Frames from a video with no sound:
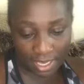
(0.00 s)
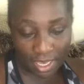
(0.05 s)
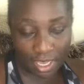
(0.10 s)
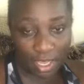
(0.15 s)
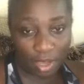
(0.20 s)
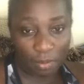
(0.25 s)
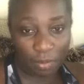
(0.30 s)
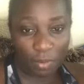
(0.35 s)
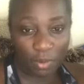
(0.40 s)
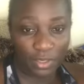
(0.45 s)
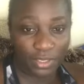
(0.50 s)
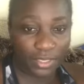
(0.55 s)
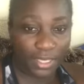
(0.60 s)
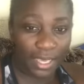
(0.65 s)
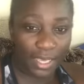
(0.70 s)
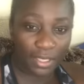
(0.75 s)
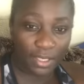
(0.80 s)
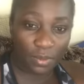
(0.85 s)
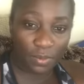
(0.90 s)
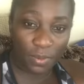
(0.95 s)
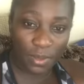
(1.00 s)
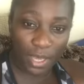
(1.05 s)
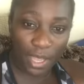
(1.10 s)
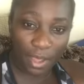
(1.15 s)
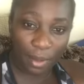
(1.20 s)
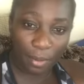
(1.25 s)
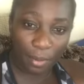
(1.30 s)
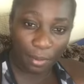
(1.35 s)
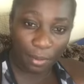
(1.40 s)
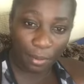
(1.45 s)
Most kids will
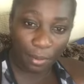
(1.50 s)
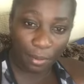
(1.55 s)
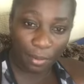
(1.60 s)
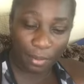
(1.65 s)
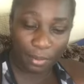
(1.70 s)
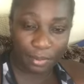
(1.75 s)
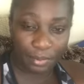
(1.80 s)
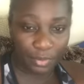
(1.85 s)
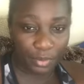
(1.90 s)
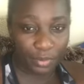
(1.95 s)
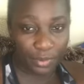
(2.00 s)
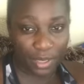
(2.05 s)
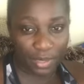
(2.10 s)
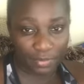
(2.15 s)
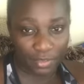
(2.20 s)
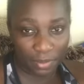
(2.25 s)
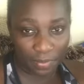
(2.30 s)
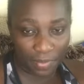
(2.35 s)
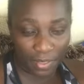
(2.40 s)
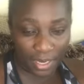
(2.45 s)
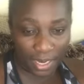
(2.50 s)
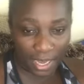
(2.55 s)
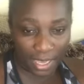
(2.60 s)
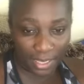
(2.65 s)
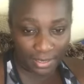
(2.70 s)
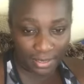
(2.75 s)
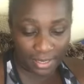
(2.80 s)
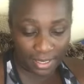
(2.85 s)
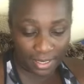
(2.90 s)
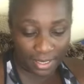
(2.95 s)
get home, they will have something
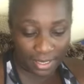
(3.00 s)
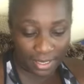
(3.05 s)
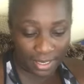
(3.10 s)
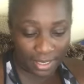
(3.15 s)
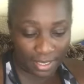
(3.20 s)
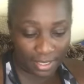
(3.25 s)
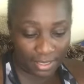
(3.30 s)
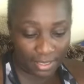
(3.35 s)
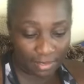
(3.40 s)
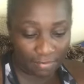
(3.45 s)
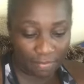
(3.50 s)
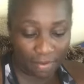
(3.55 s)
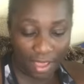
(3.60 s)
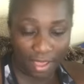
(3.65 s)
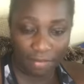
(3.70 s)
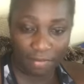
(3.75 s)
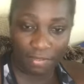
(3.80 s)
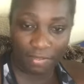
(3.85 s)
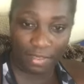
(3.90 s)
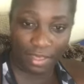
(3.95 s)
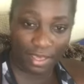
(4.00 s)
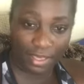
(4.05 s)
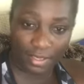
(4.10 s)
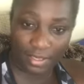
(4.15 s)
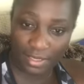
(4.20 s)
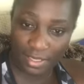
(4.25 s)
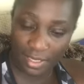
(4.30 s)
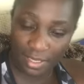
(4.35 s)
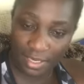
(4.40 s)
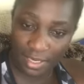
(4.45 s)
light to eat.
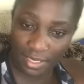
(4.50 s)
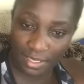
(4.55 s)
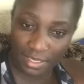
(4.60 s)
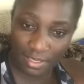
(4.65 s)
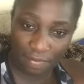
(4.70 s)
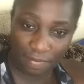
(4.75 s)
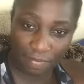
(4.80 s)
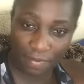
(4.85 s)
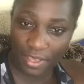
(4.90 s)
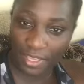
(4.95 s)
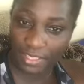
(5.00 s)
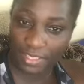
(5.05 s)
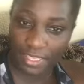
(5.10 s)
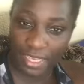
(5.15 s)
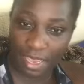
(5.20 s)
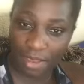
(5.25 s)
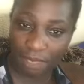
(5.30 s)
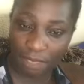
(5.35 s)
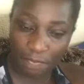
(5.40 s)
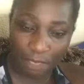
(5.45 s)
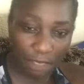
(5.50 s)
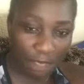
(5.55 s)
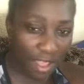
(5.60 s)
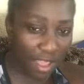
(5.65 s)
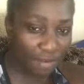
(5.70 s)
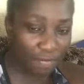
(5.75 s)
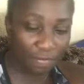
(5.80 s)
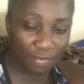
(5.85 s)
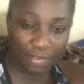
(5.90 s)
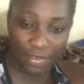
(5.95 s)
5:30 is a fair time.
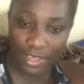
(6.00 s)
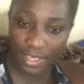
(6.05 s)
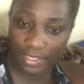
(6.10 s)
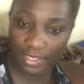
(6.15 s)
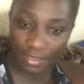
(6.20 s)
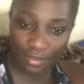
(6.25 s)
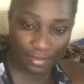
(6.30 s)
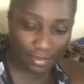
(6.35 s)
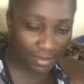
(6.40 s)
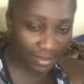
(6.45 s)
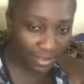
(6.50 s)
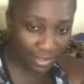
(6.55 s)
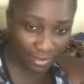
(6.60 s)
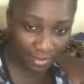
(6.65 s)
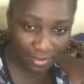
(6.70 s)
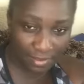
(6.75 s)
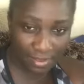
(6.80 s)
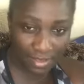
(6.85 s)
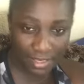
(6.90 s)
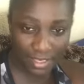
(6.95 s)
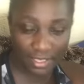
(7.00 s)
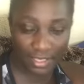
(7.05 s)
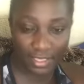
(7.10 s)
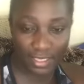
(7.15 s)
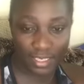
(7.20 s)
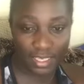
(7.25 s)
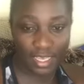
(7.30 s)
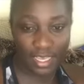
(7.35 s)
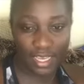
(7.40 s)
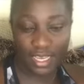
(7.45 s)
5:30 to
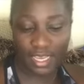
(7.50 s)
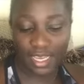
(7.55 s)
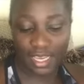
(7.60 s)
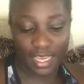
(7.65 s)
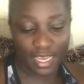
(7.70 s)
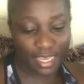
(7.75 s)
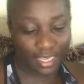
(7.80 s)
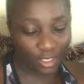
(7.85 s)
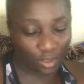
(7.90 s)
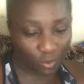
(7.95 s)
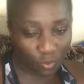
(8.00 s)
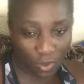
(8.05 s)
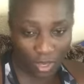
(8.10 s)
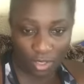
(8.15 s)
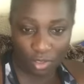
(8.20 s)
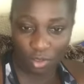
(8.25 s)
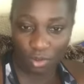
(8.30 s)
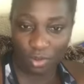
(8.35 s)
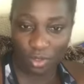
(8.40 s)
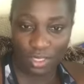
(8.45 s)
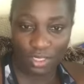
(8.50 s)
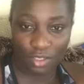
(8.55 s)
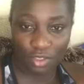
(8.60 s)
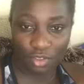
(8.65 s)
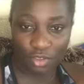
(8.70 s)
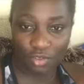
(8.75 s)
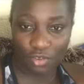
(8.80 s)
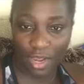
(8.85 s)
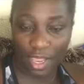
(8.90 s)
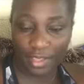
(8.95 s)
6:30 is one solid
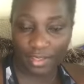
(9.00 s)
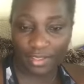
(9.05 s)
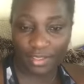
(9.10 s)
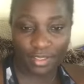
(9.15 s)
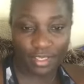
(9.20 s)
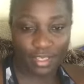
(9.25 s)
stretch.